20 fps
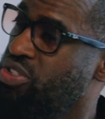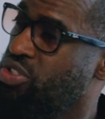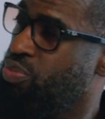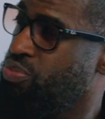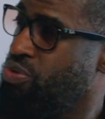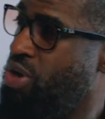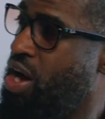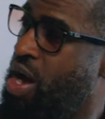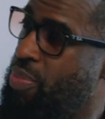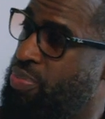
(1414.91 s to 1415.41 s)
the
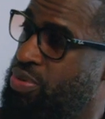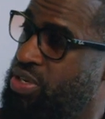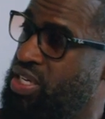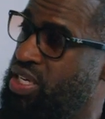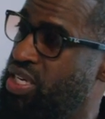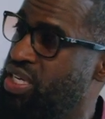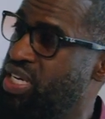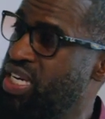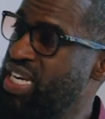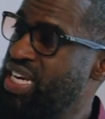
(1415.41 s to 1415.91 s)

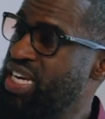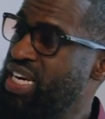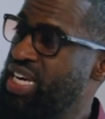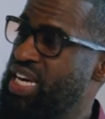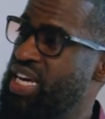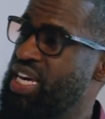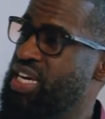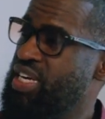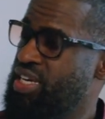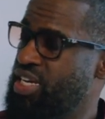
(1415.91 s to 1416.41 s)
property
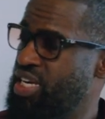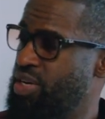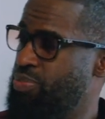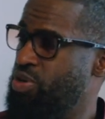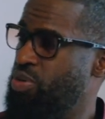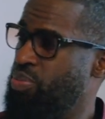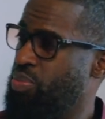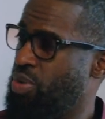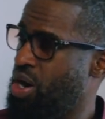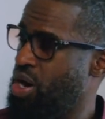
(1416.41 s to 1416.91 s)
and keep
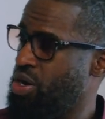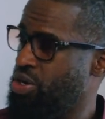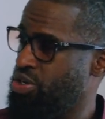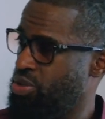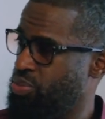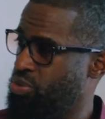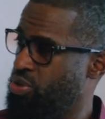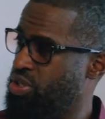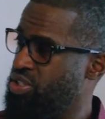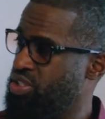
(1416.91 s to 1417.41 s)
it
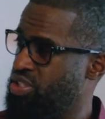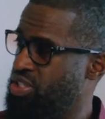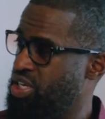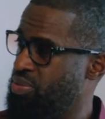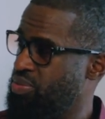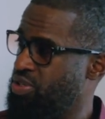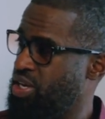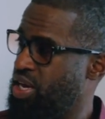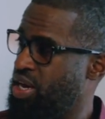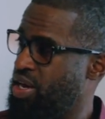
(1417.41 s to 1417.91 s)
marketable at the same
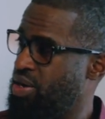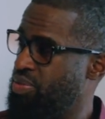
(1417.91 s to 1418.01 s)
time.